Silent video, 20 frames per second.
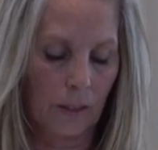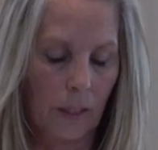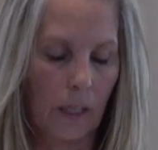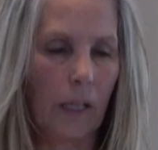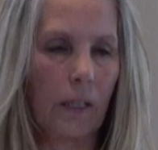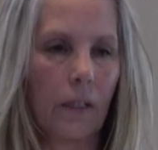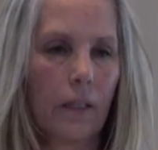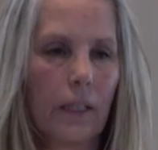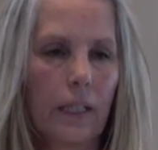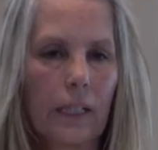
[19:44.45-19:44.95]
I
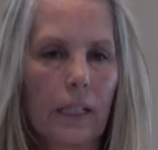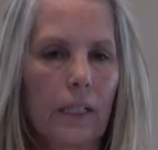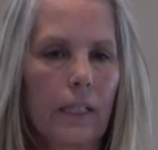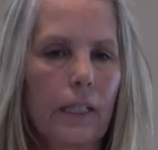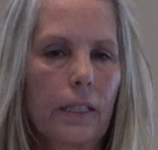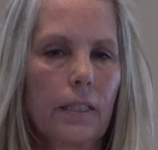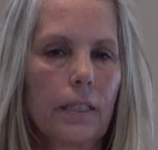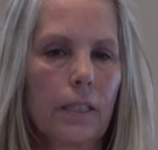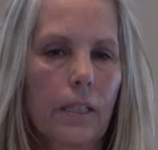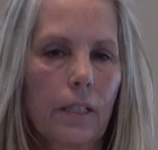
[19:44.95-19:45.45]
don't think I
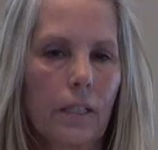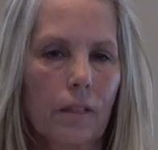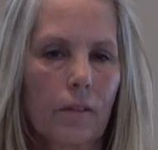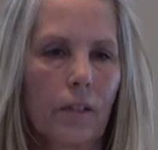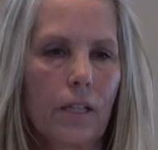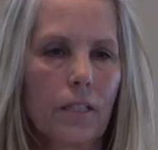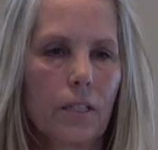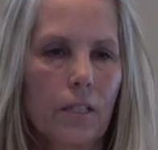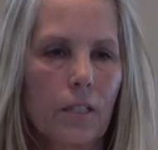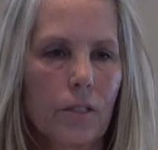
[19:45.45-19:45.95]
need to tell you the
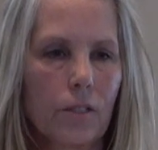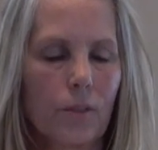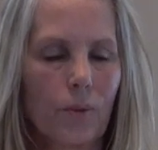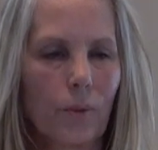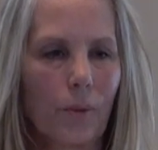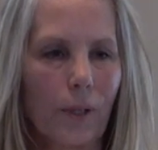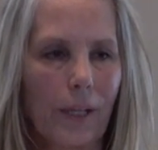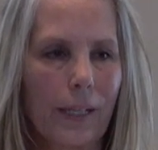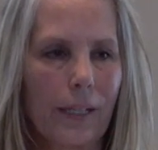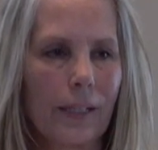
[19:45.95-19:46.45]
rest of the
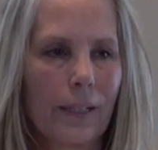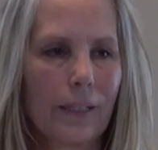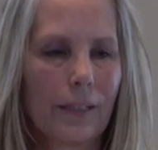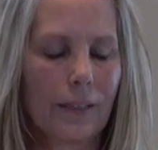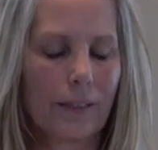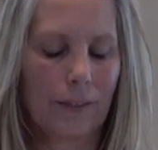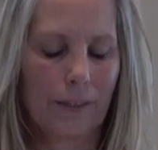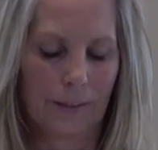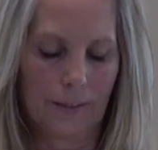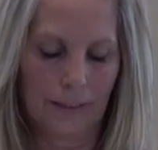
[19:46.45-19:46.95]
story.
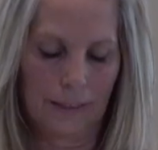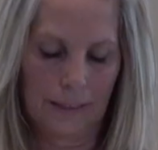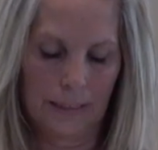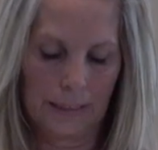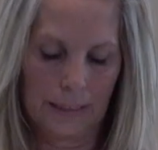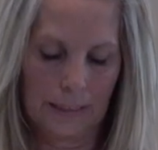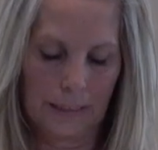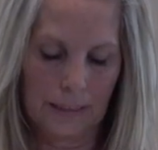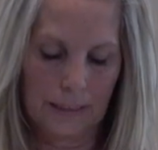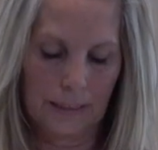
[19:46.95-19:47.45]

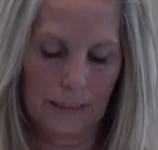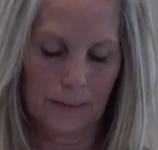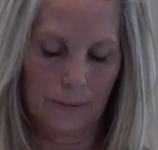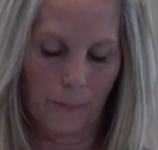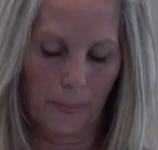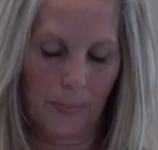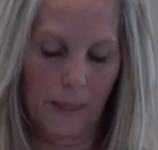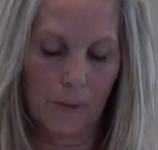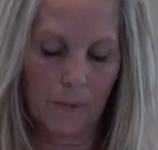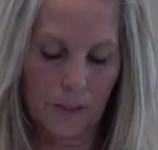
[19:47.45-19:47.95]

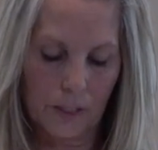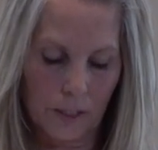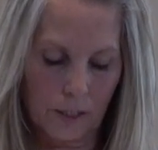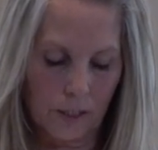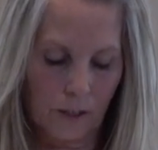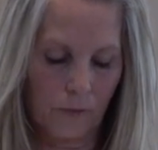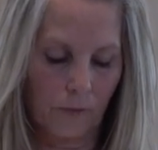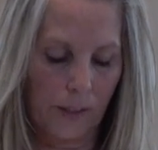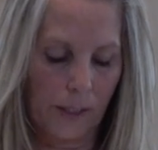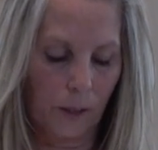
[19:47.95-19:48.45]
It was a
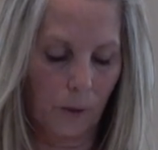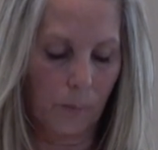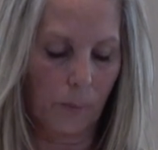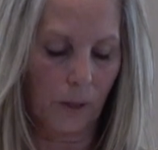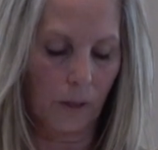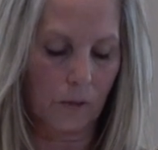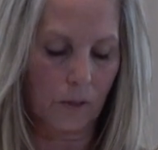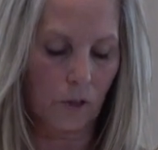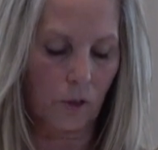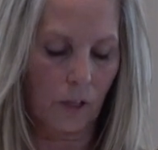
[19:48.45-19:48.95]
severe
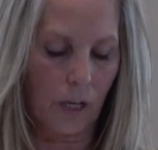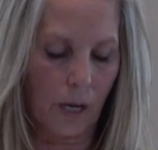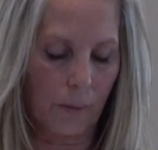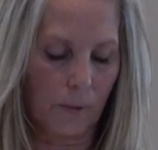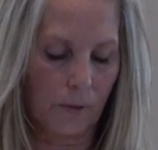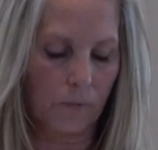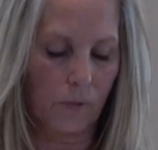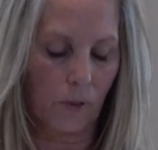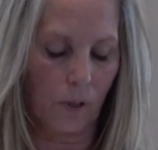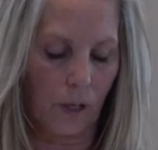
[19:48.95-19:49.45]
blow of
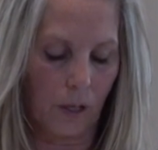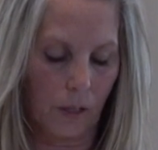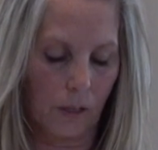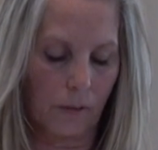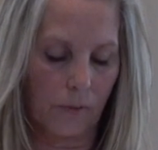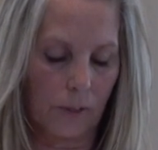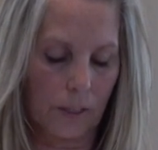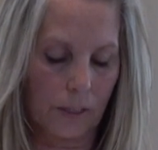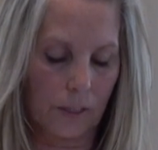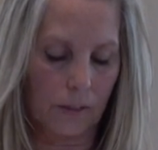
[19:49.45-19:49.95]
trauma for all
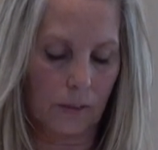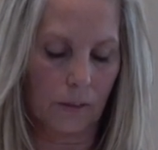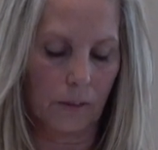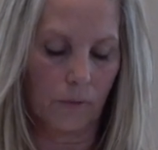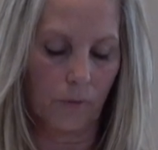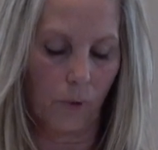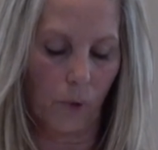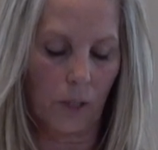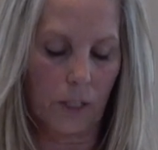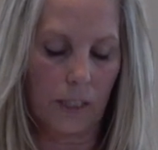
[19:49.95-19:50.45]
of us.
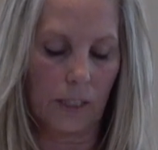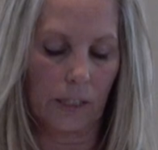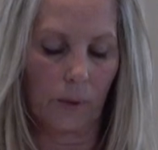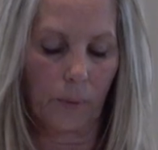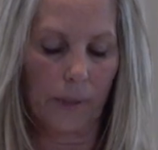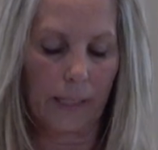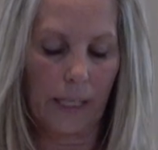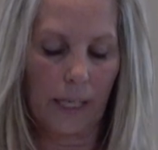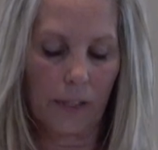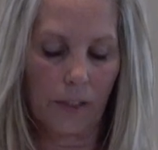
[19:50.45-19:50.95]

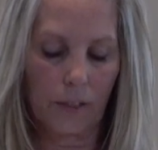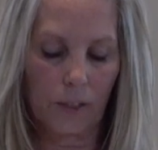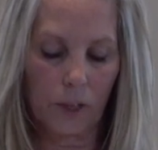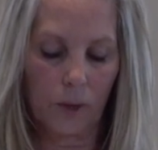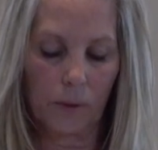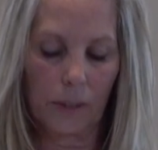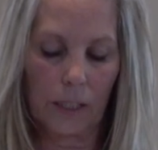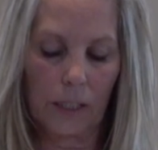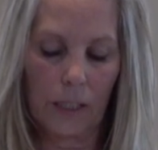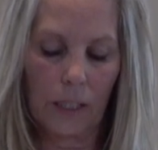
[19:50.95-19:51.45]
Unfortunately, we entered
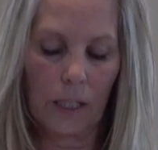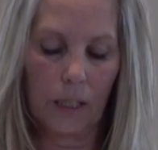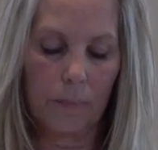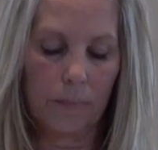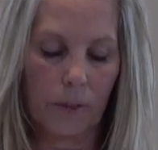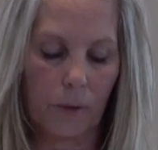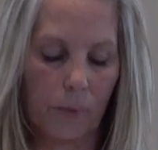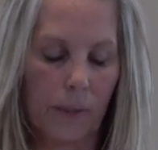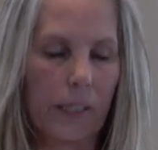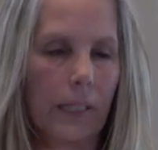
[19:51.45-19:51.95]
into a club
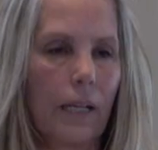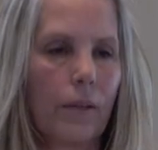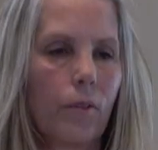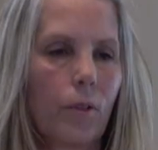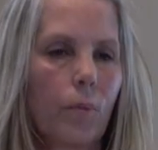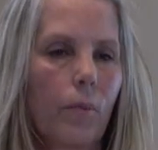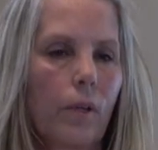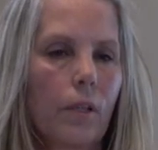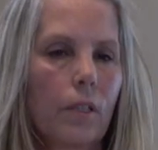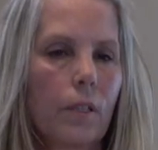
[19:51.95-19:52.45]
that we never
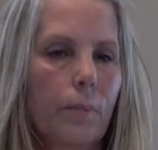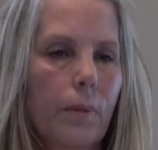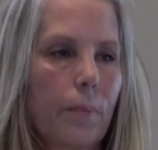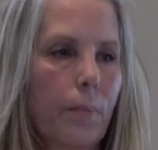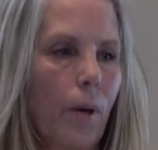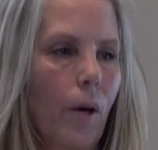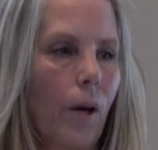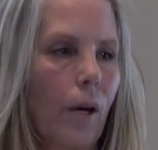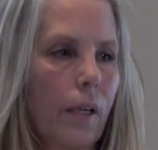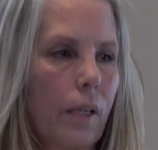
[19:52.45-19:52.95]
wanted to be
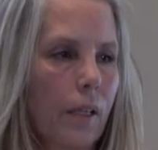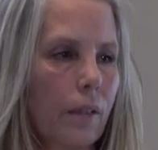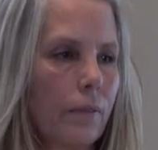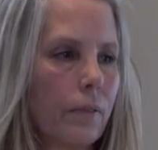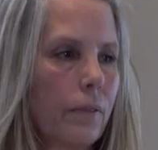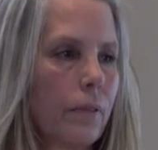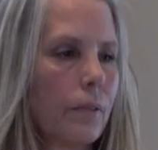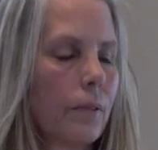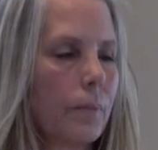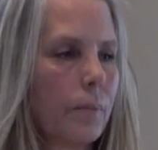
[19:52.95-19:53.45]
part of,
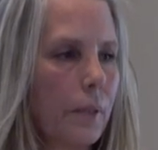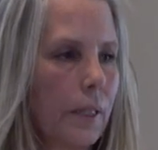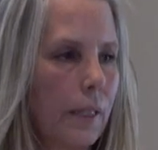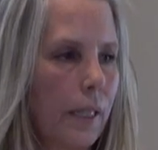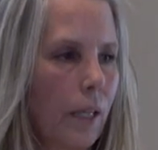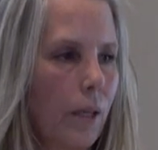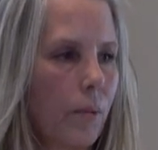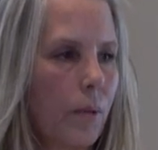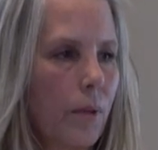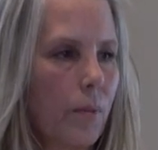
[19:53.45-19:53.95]
but
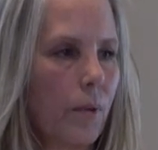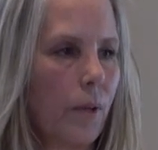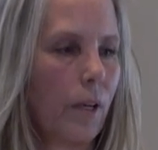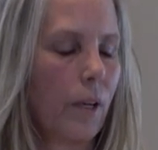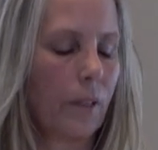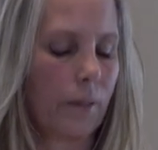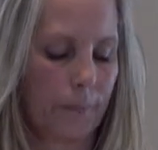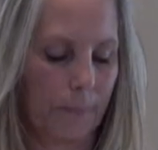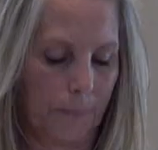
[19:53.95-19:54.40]
there we were.